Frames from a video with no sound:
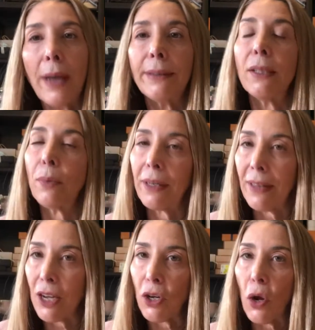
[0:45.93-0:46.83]
I did want to
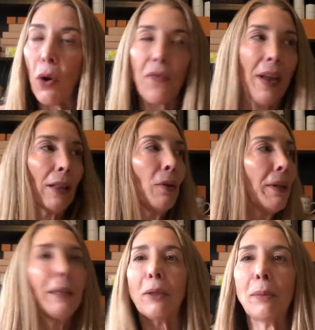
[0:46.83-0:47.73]
let you know if I look
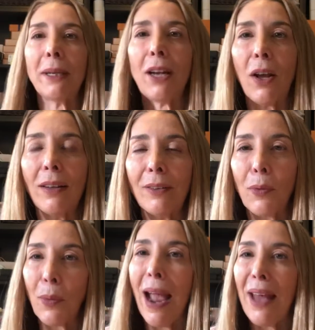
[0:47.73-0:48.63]
a little bit
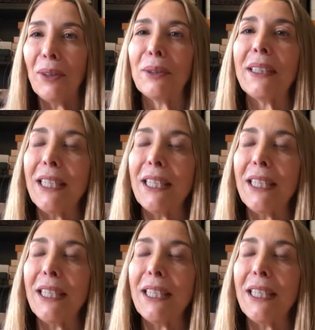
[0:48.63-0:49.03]
rattled,